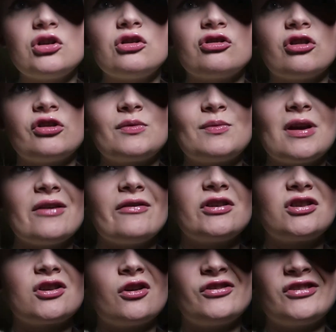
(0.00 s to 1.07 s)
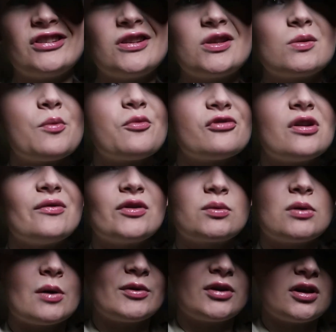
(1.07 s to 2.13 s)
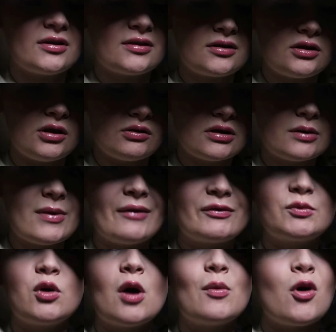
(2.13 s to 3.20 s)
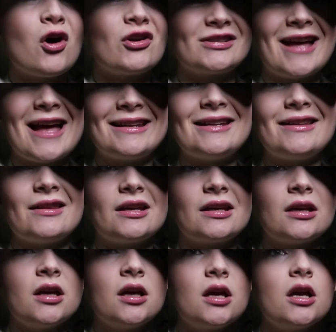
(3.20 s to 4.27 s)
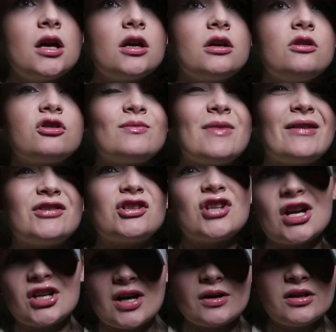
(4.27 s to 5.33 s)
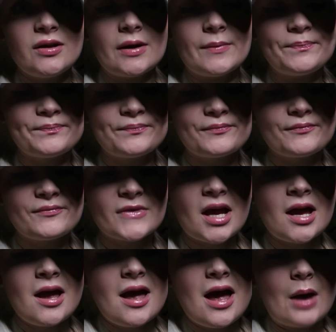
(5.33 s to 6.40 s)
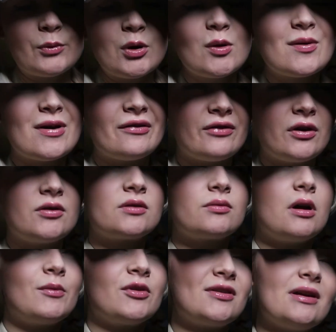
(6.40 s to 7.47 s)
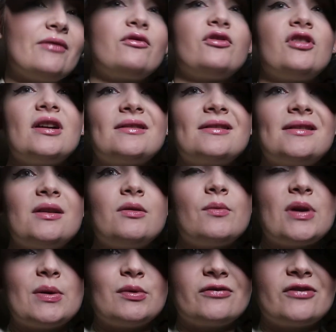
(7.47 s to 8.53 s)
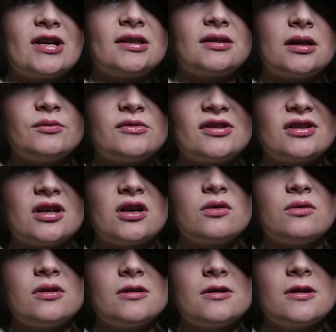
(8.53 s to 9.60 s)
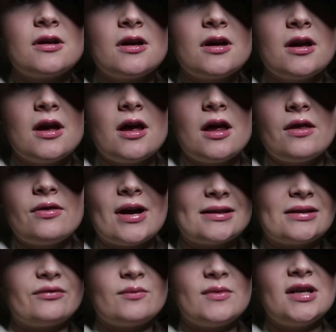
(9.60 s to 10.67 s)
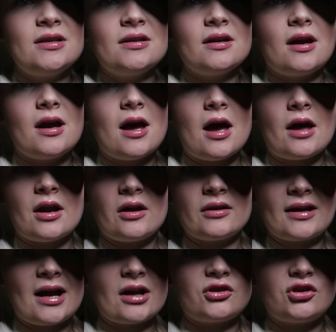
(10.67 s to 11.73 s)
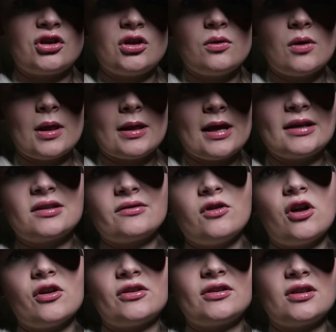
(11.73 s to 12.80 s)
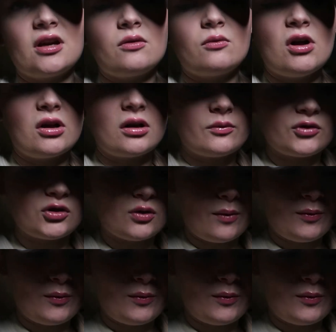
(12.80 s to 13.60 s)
do during this period to continue to improve as well, because you don't have to put a pause on anything, you just might have to change how you do it. And probably a bit of food as well, because everyone likes to see what people are eating, don't they? So that's it from me, and I'll catch you later on. So welcome to